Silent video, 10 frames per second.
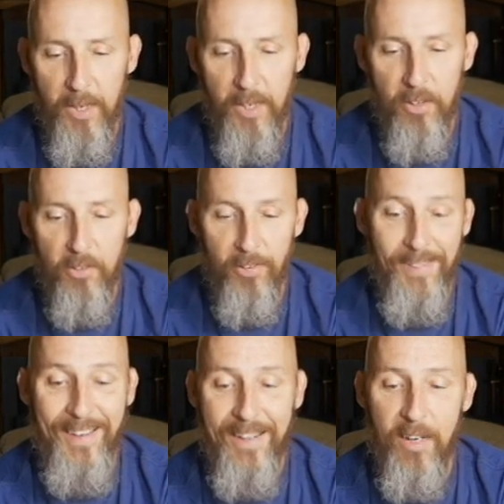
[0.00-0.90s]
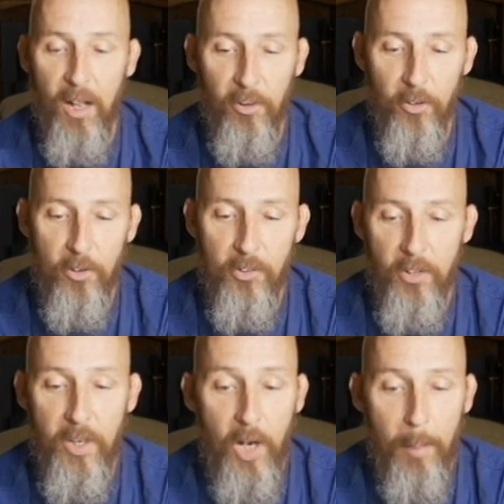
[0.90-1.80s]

It is $9 at